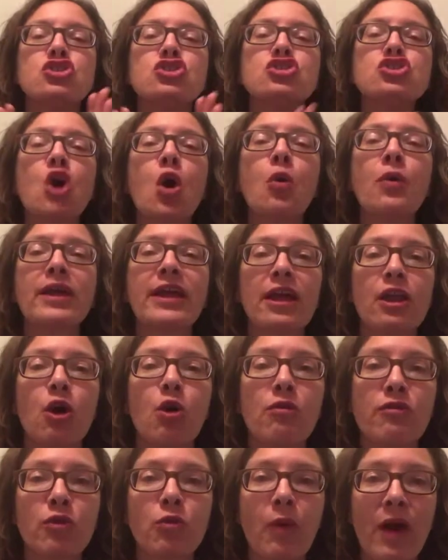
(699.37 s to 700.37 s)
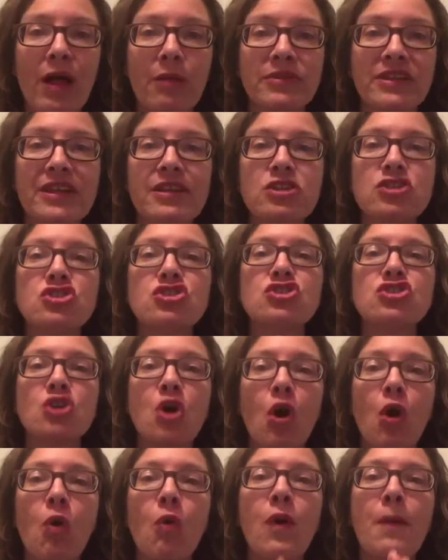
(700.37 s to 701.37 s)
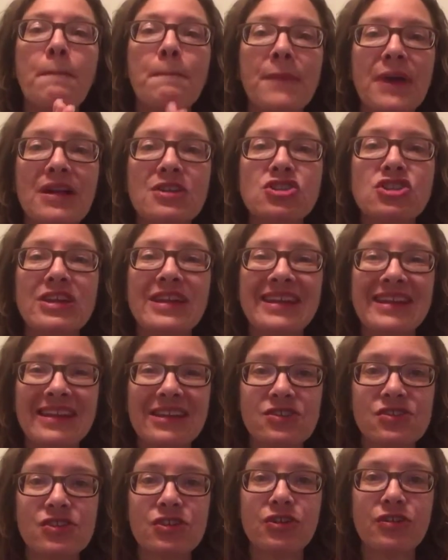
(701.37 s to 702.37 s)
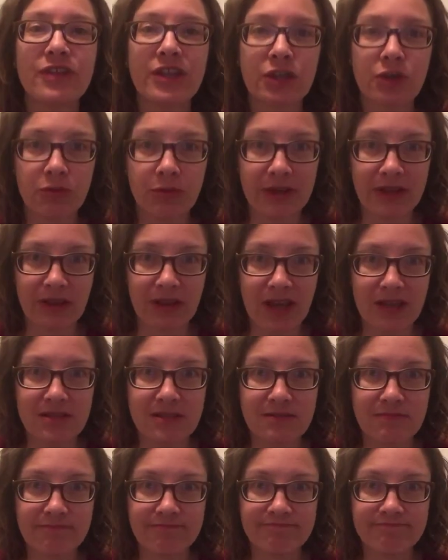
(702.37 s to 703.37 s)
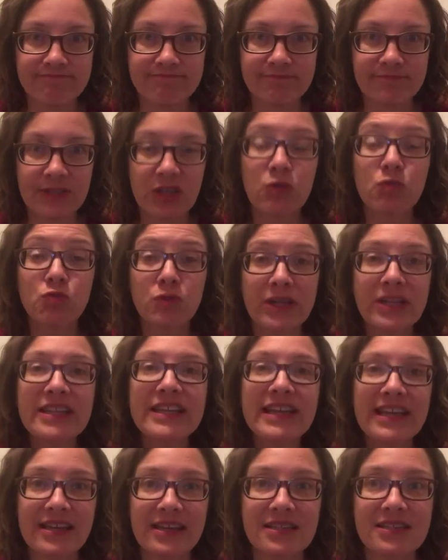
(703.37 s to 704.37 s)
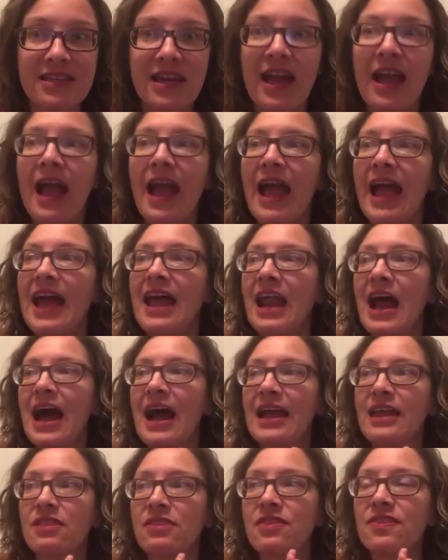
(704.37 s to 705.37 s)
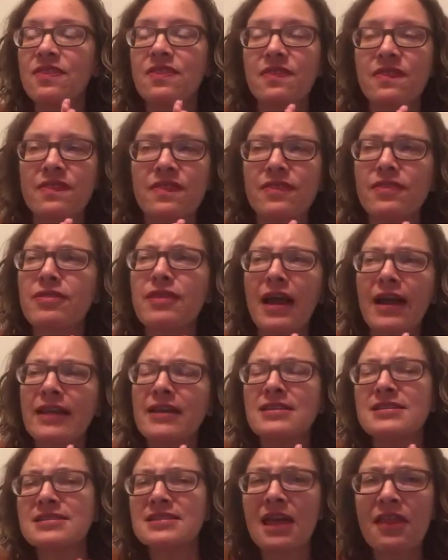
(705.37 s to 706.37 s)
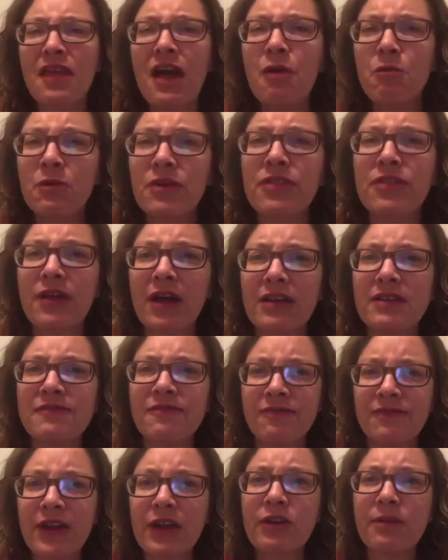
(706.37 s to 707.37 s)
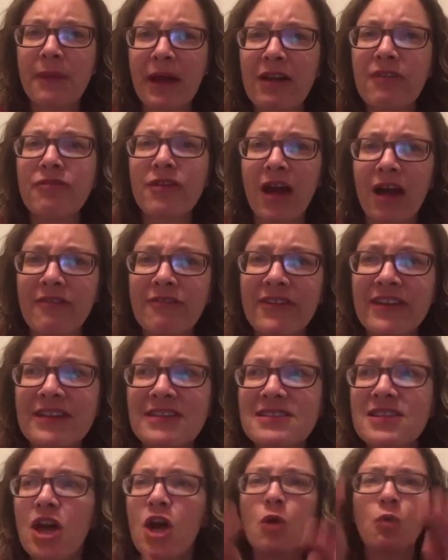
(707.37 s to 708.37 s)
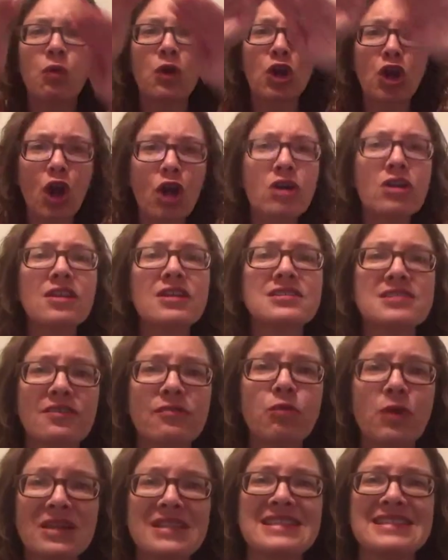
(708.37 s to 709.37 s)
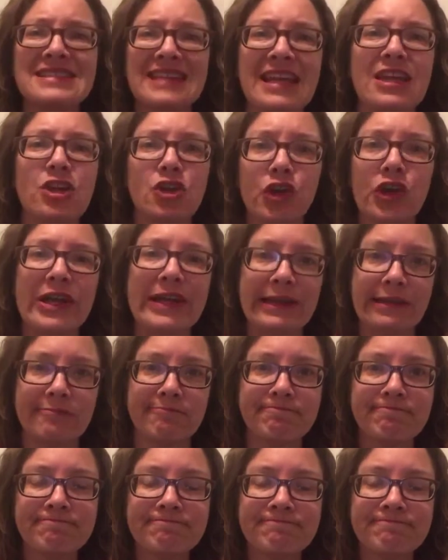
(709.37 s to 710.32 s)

Don't get overwhelmed. It is so much easier than you realize. It really is. And I can say that with a fair amount of confidence, regardless of what state you're in.